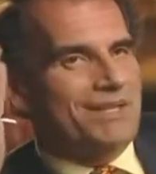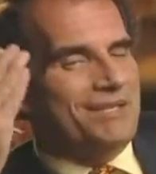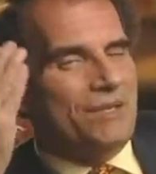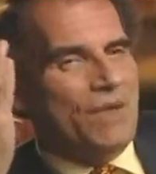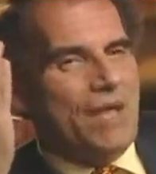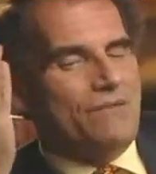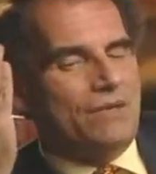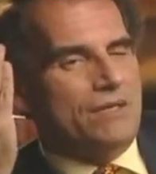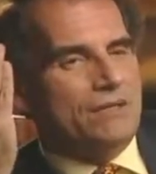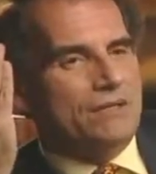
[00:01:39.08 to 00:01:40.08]
But there's no
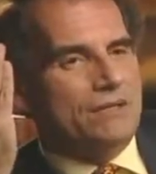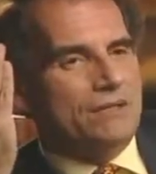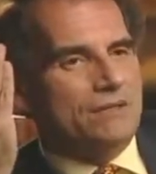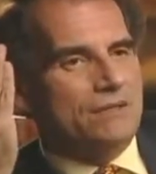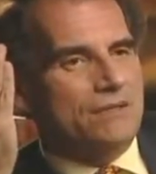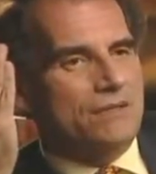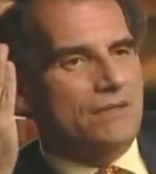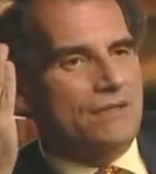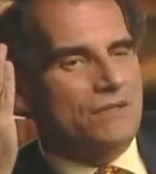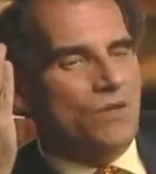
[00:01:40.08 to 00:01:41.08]
evidence
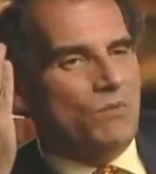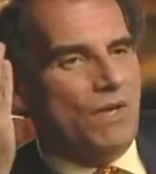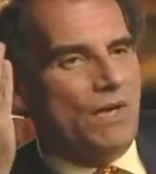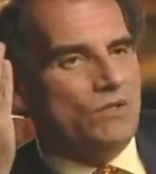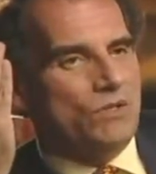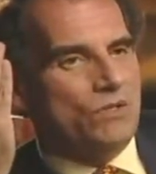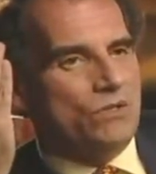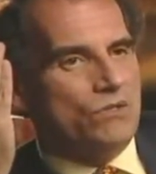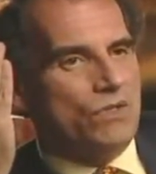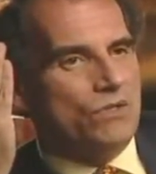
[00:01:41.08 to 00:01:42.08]
that these
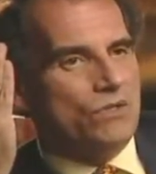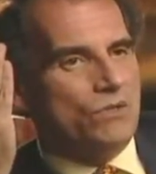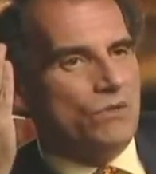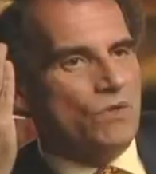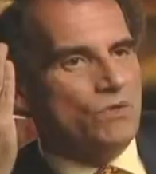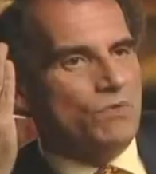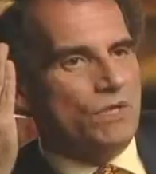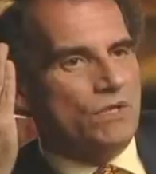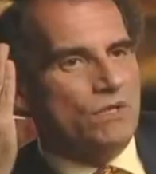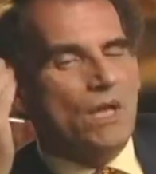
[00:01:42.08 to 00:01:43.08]
homological structures arose
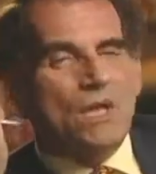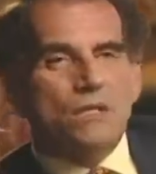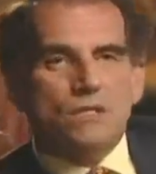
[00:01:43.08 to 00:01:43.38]
because